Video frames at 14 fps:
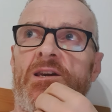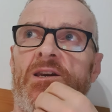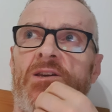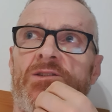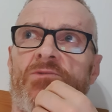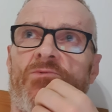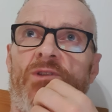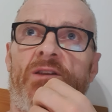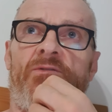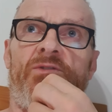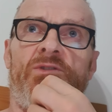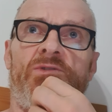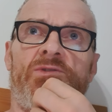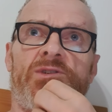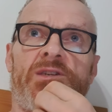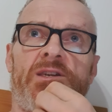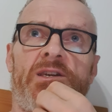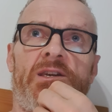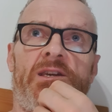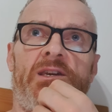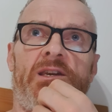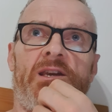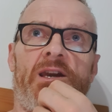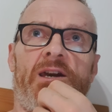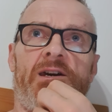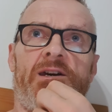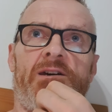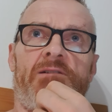So whenever you see
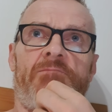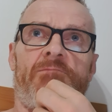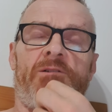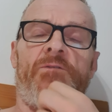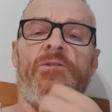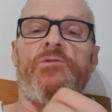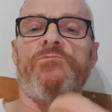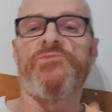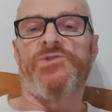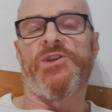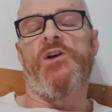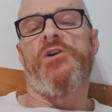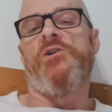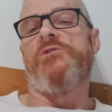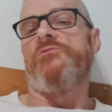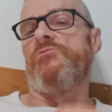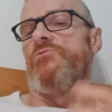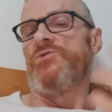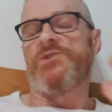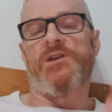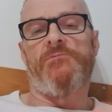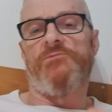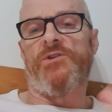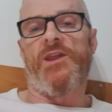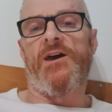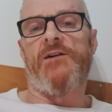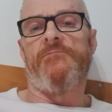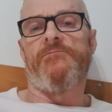a film star or someone
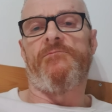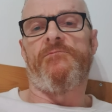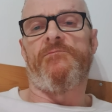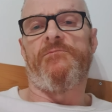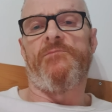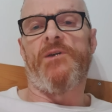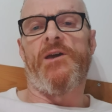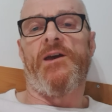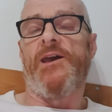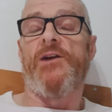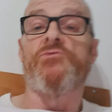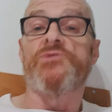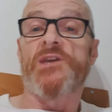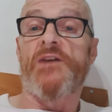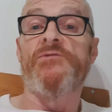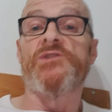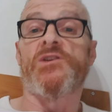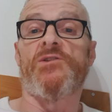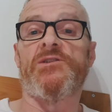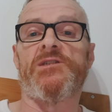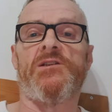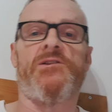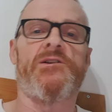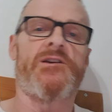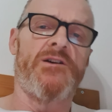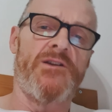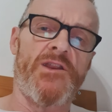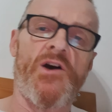else advertising like
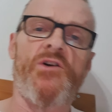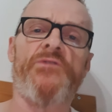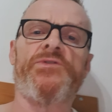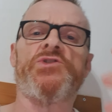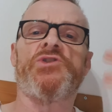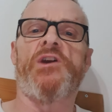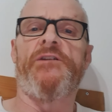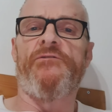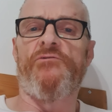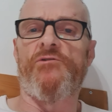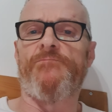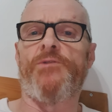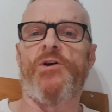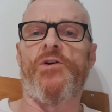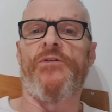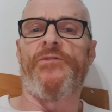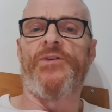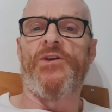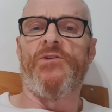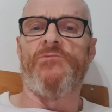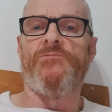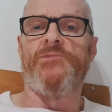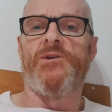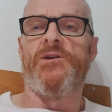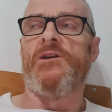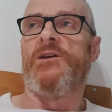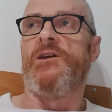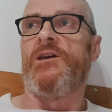an aftershave or a perfume,
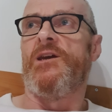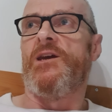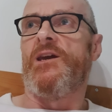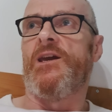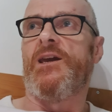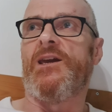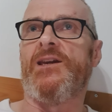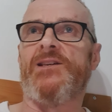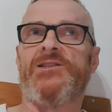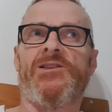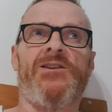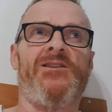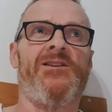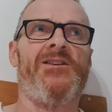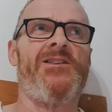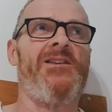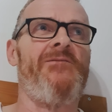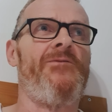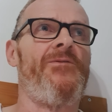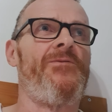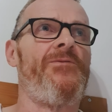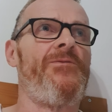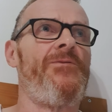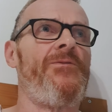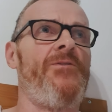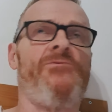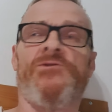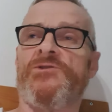it's an
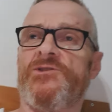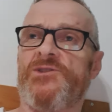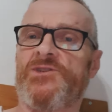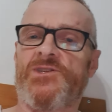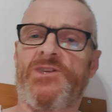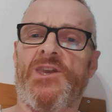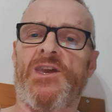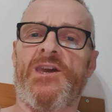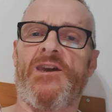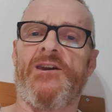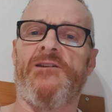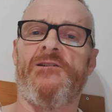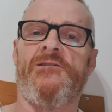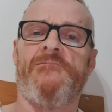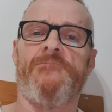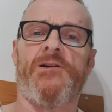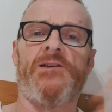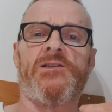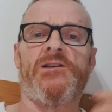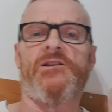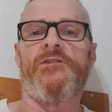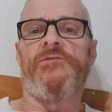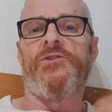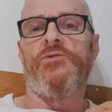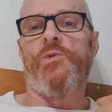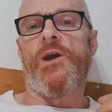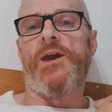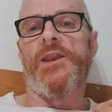inference that basically if you
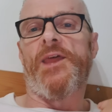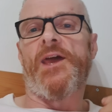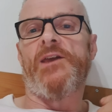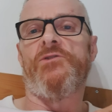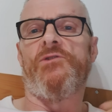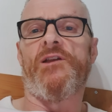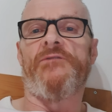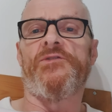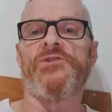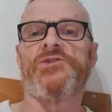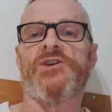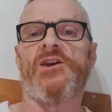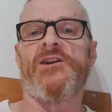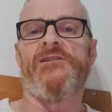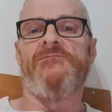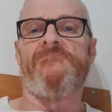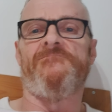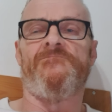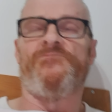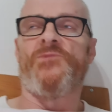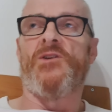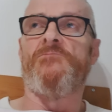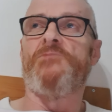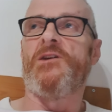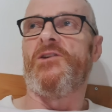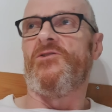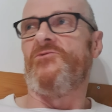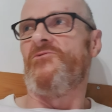wear that, you'll have the same
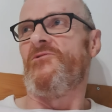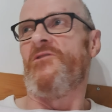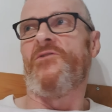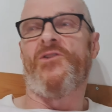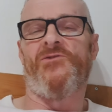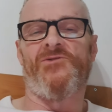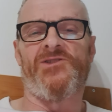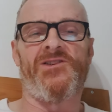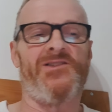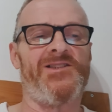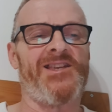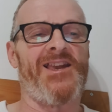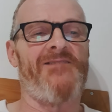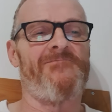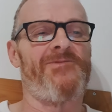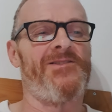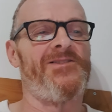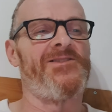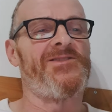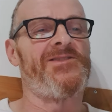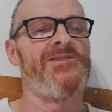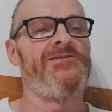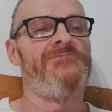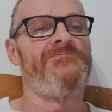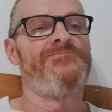appeal, authority as that person.